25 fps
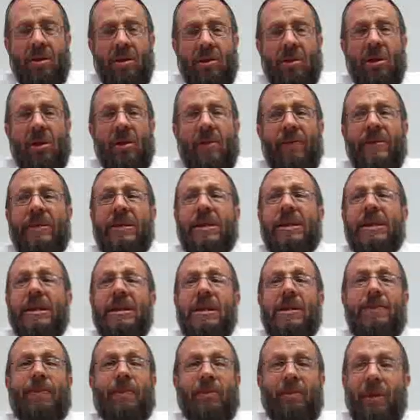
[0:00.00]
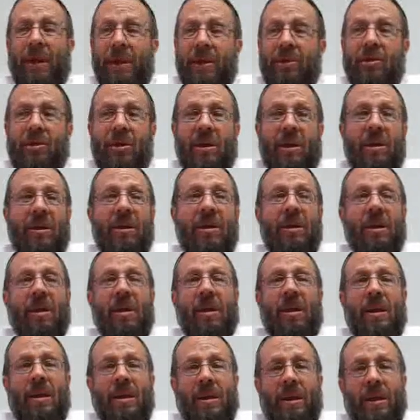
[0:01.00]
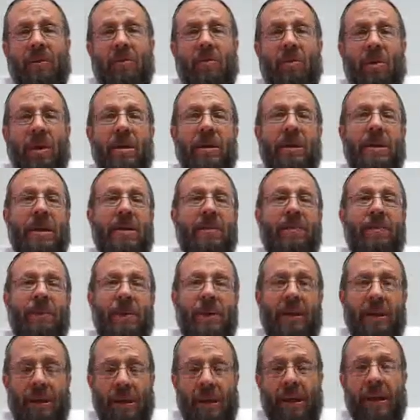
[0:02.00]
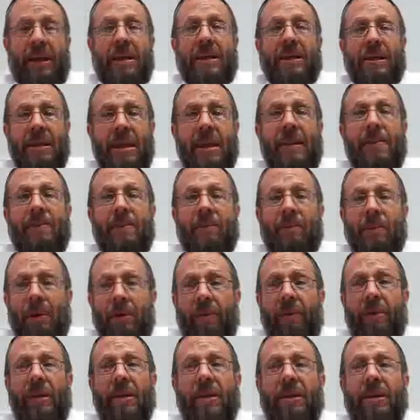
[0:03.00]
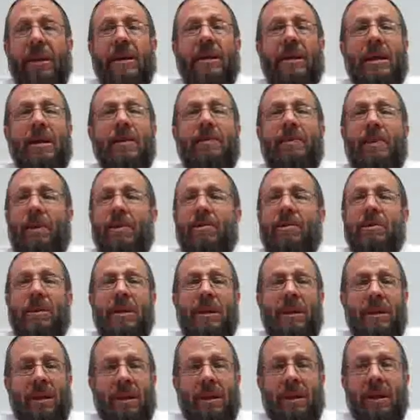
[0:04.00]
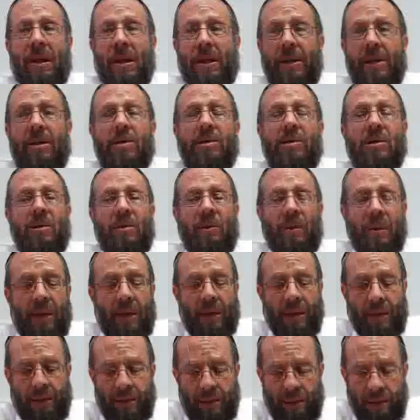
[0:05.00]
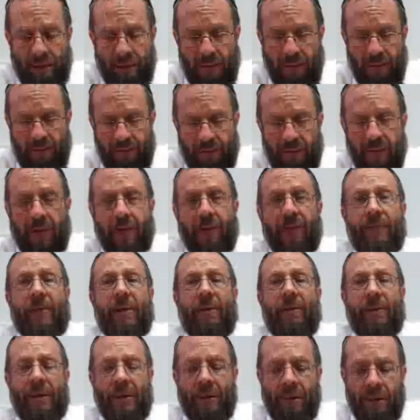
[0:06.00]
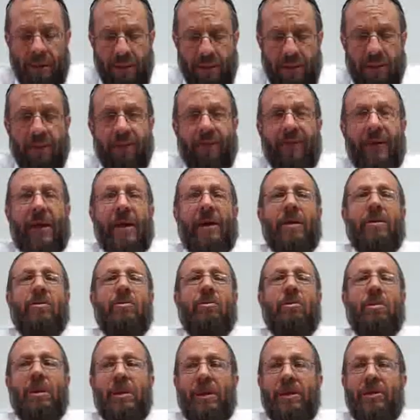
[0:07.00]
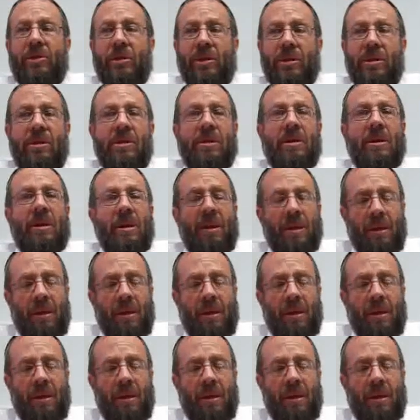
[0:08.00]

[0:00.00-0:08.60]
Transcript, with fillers: serve as an inspiration that one can be a contemporary thinking person and also a very, very devout, religious